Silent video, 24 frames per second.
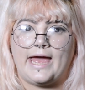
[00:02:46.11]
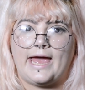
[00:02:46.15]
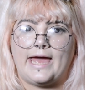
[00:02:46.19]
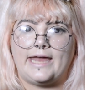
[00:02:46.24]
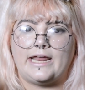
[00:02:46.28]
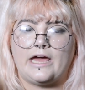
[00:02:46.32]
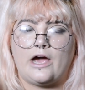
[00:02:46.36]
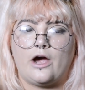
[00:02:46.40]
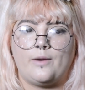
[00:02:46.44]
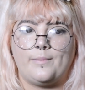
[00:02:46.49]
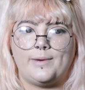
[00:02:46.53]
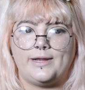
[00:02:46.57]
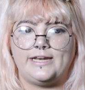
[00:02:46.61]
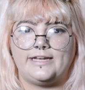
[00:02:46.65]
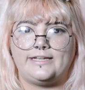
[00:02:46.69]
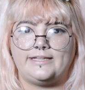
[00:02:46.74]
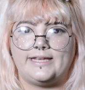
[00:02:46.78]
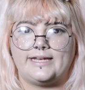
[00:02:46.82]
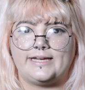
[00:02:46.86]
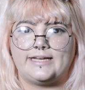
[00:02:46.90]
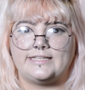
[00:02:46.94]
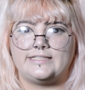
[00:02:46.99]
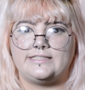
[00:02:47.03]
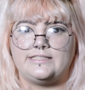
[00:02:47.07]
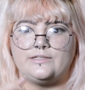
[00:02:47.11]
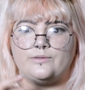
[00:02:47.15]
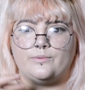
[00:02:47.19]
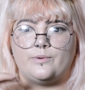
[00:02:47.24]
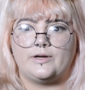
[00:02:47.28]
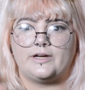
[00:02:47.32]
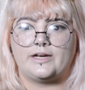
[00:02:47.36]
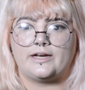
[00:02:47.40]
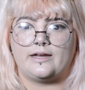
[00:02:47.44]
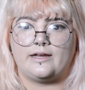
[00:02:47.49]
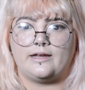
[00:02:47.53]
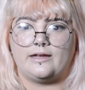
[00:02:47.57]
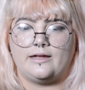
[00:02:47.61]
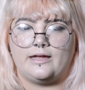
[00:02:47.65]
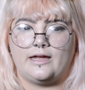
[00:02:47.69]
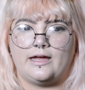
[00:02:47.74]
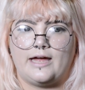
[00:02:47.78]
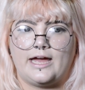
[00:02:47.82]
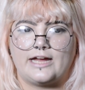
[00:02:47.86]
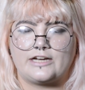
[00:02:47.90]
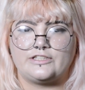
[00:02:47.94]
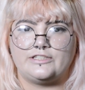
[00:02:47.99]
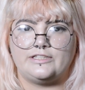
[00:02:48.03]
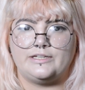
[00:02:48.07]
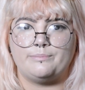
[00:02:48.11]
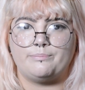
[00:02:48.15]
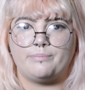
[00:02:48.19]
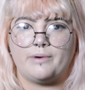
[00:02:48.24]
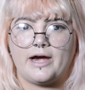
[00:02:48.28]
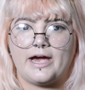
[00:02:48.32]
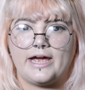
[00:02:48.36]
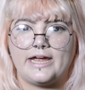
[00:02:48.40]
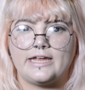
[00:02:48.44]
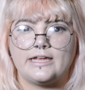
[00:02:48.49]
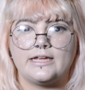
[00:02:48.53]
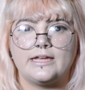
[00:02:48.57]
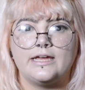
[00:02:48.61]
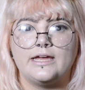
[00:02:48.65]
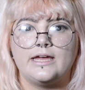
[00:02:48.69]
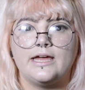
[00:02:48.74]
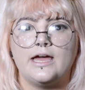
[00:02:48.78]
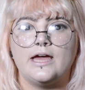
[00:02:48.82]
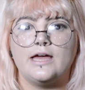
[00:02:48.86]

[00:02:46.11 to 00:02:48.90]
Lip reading: and how many tickets you want to actually buy.